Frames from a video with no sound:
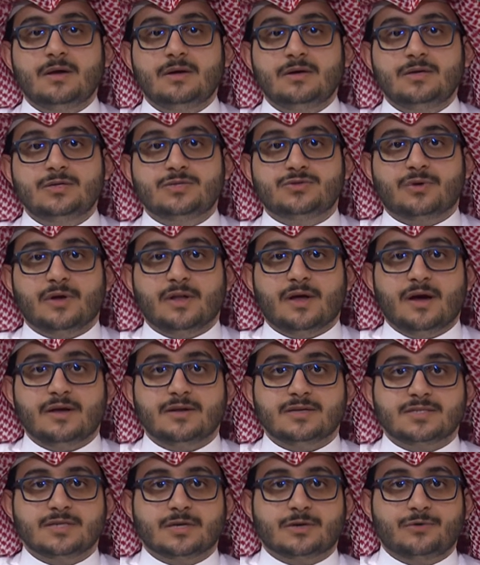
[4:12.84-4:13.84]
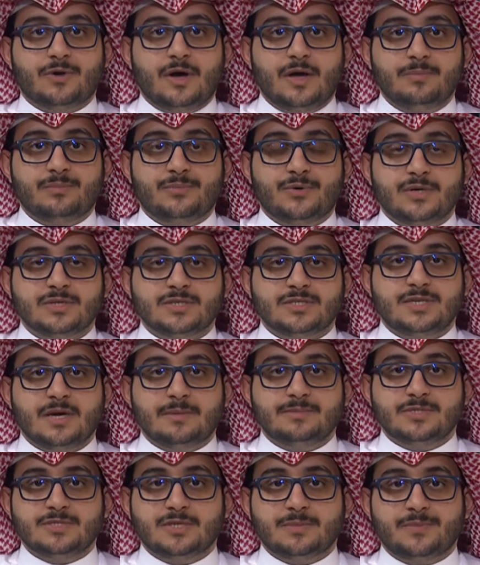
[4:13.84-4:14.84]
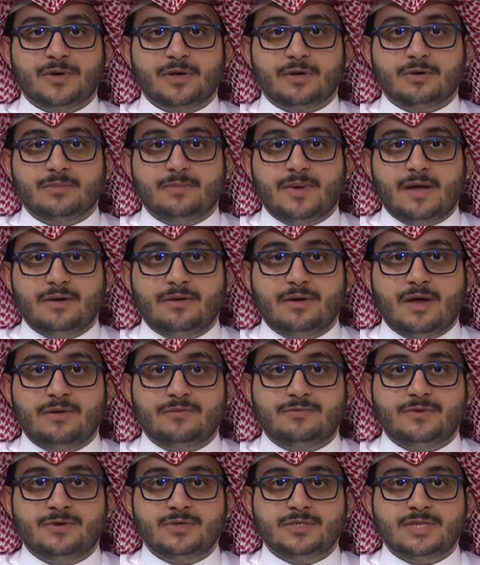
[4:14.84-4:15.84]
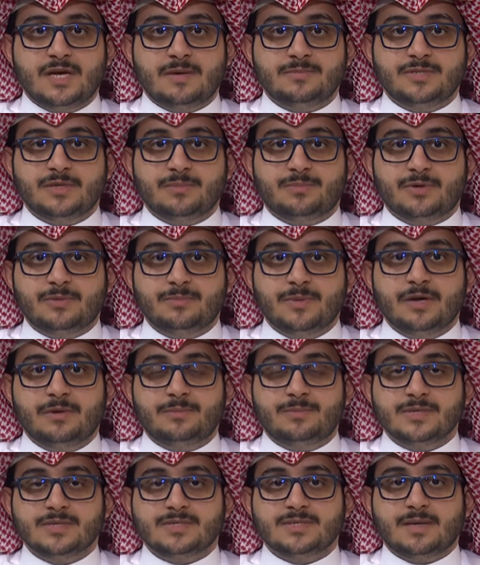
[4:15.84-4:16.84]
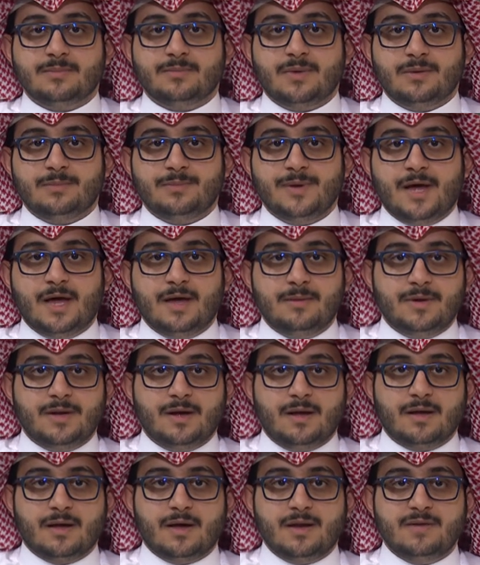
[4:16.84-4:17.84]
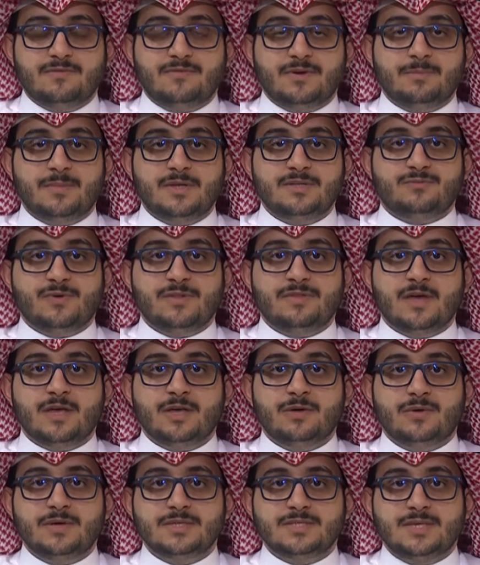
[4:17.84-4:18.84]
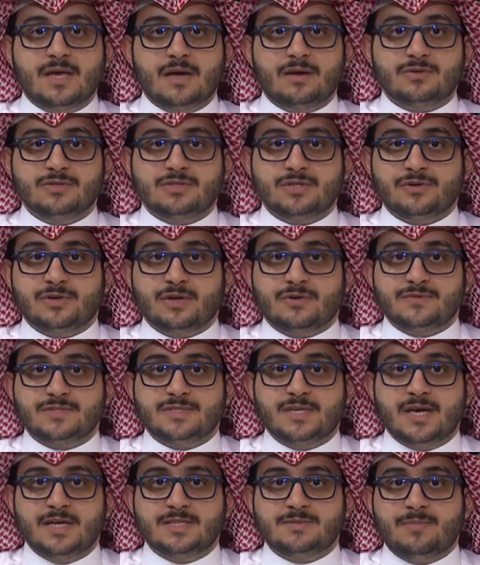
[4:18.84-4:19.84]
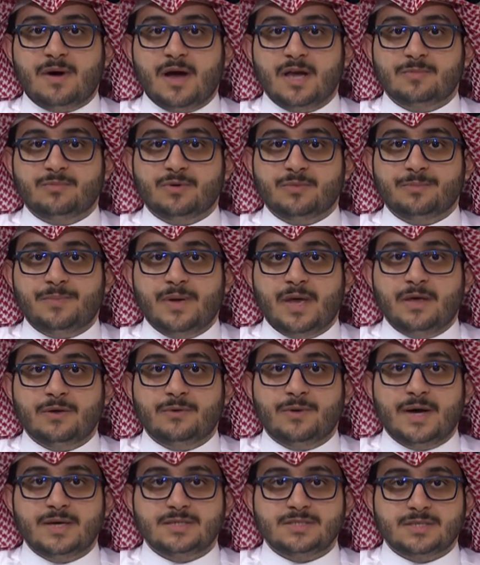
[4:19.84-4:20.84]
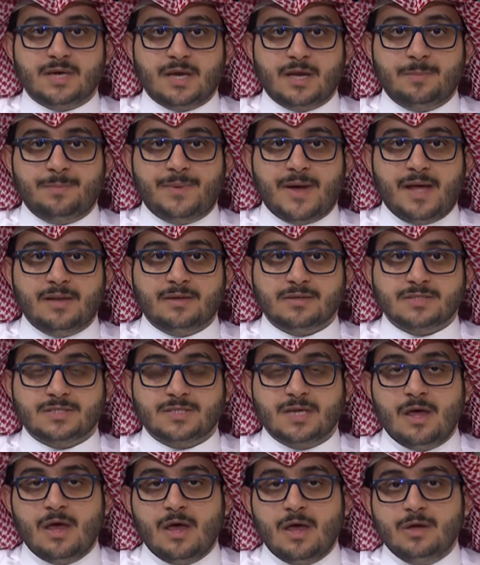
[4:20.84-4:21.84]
His Royal Highness the Crown Prince, Deputy Supreme Commander and First Deputy Premier Prince Salman bin Hamad Al Khalifa met with the U.S. Secretary of State Mike Pompeo at Sakhir Palace.